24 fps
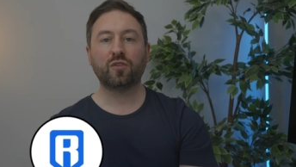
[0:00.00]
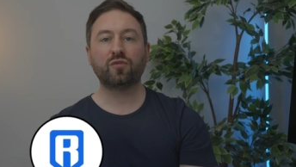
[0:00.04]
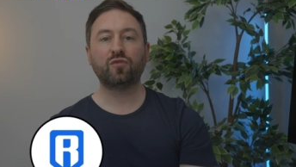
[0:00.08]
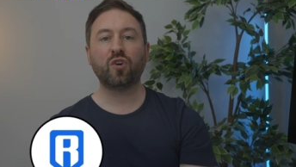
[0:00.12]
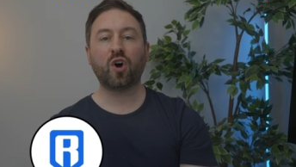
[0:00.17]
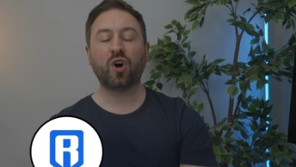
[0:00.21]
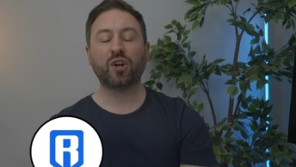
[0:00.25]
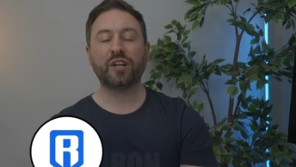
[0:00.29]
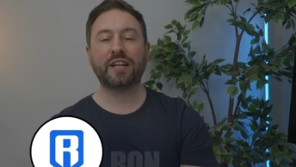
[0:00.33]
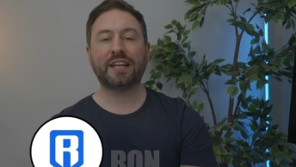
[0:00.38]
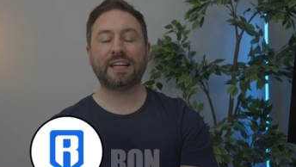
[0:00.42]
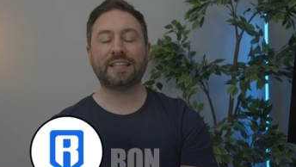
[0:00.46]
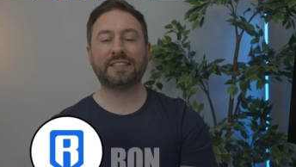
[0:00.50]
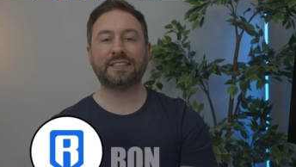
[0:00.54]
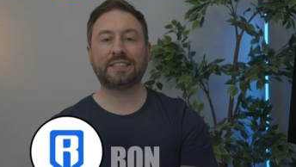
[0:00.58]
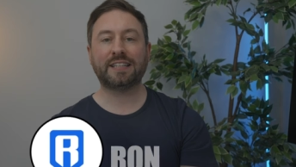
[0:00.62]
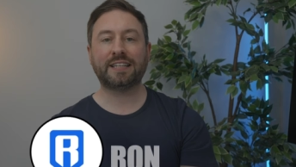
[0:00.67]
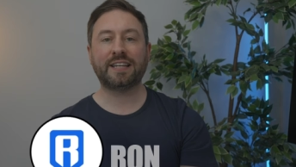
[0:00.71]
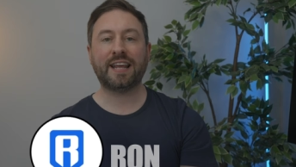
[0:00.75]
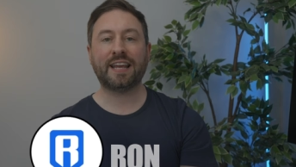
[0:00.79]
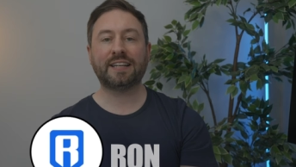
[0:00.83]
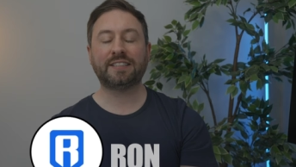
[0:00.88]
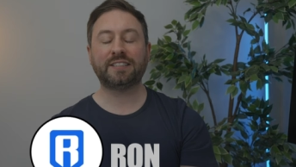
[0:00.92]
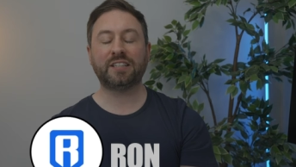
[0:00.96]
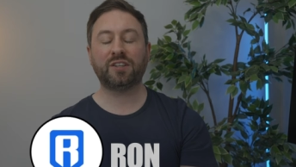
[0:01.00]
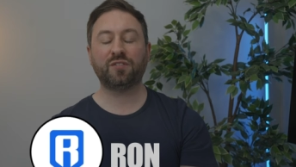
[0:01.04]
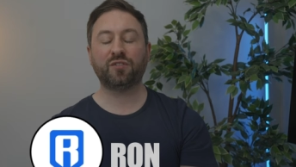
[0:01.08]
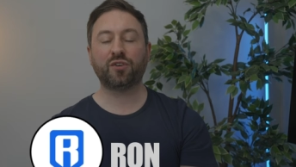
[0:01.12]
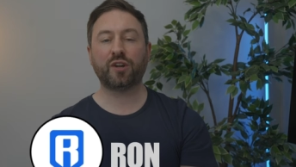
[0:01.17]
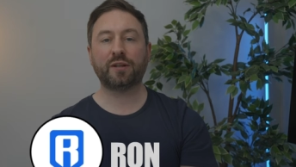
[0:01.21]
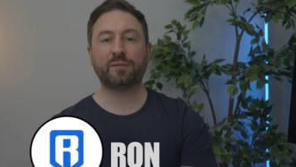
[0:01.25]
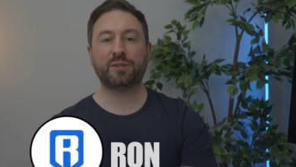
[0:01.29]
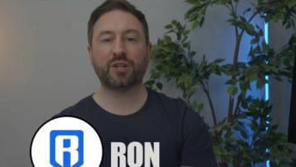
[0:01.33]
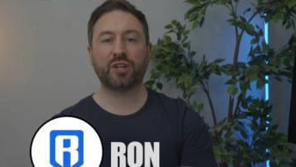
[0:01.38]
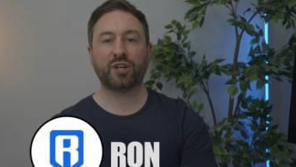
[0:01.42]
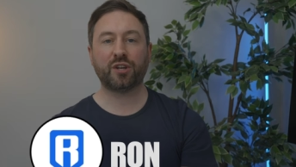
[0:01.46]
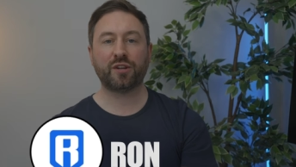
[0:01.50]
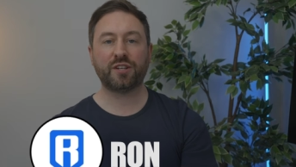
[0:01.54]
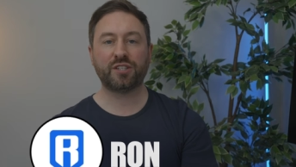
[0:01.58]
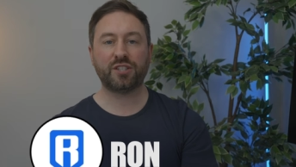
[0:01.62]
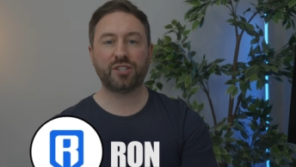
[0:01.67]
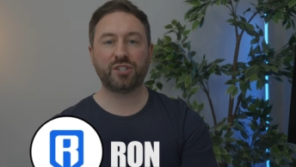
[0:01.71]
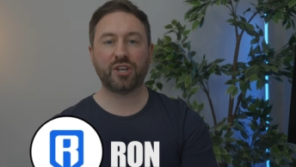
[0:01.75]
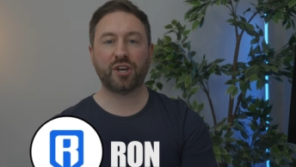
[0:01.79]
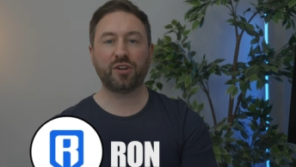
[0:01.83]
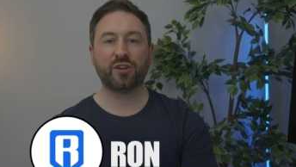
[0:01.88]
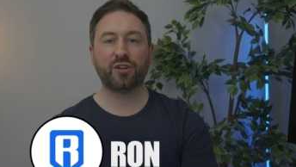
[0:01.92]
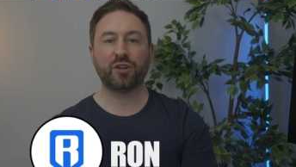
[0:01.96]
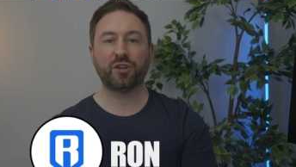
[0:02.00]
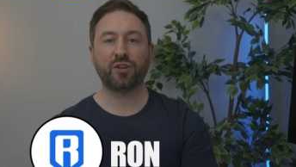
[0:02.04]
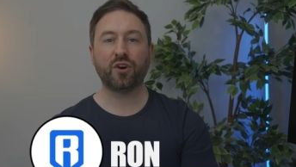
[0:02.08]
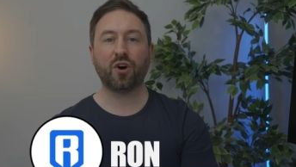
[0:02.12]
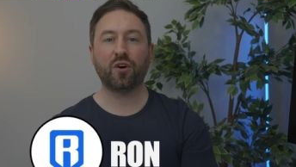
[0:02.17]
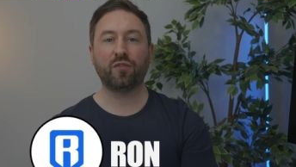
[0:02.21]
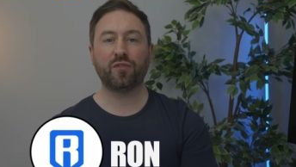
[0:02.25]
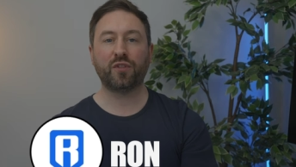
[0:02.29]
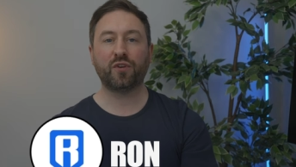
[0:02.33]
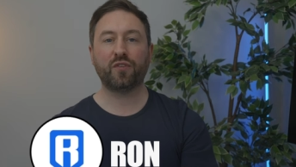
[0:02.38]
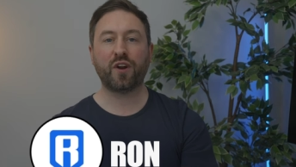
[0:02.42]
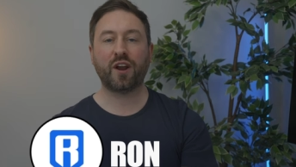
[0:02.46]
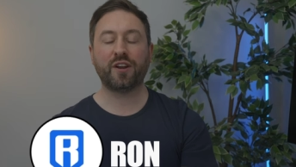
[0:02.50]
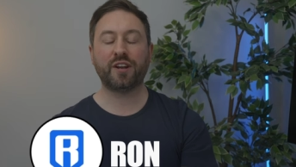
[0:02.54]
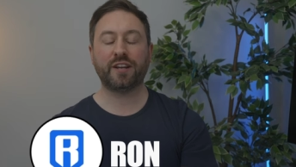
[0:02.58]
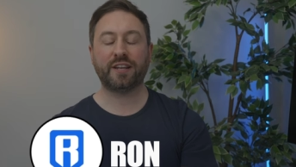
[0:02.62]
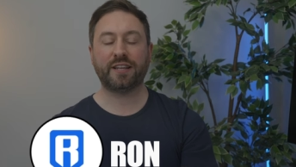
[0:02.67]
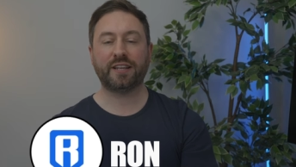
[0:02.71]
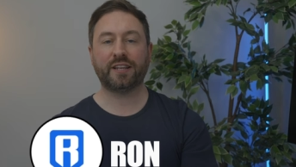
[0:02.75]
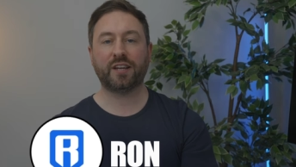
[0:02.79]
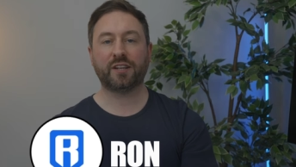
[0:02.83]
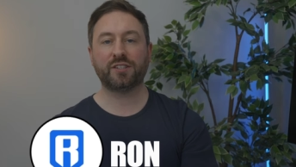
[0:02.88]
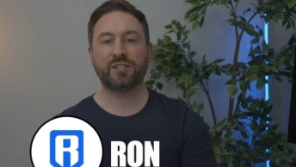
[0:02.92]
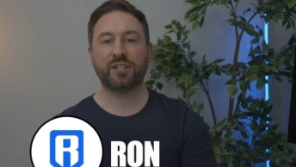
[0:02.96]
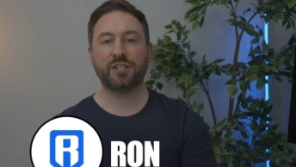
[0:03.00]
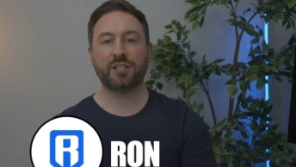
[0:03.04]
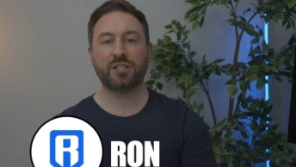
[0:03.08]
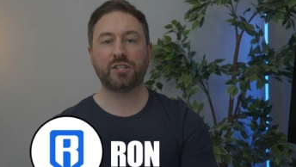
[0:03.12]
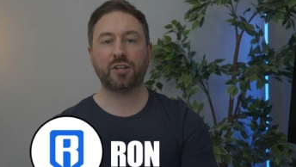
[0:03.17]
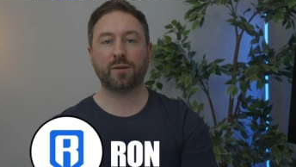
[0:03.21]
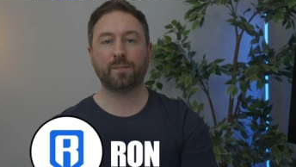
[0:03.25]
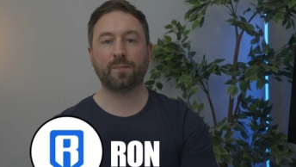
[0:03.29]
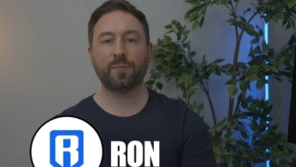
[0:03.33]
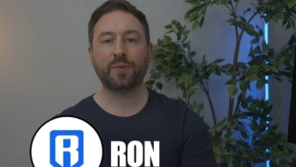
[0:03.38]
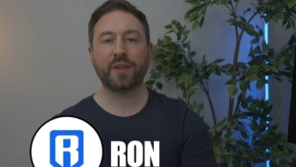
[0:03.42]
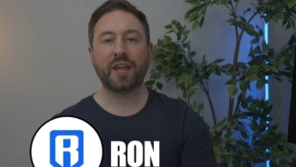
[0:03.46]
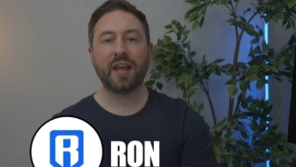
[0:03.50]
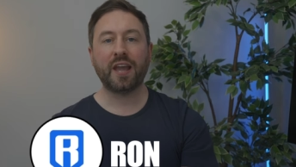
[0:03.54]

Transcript: RON is the native cryptocurrency token of the Ronin ecosystem